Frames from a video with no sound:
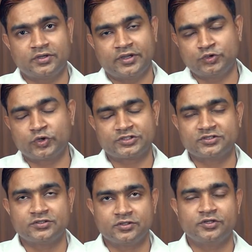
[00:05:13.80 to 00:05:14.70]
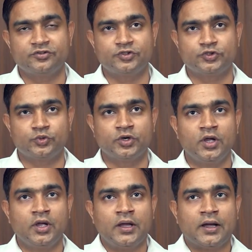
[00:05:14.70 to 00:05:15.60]
education institute.
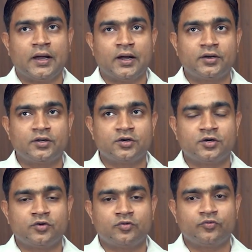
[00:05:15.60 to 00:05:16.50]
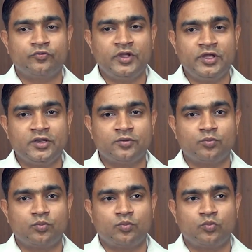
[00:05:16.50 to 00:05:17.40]
And
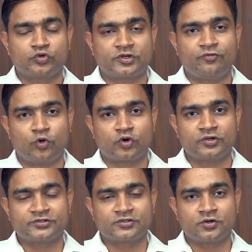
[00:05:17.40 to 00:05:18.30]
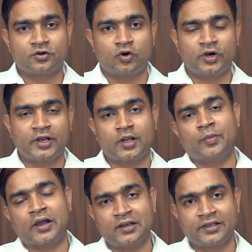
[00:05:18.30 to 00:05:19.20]
we mostly focus on an
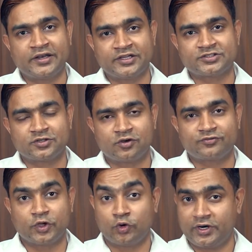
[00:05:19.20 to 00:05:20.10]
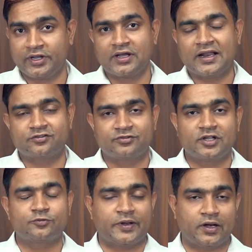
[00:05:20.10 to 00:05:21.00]
amalgamation of theoretical as well
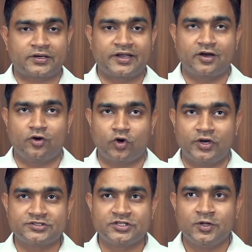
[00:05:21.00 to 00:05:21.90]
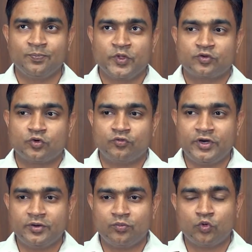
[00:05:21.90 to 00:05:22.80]
as practical knowledge. So
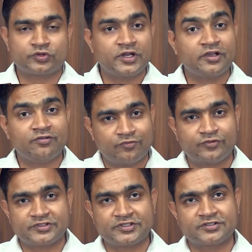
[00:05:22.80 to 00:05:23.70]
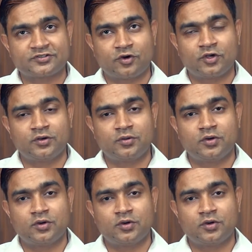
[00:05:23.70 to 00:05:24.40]
we mostly give emphasis on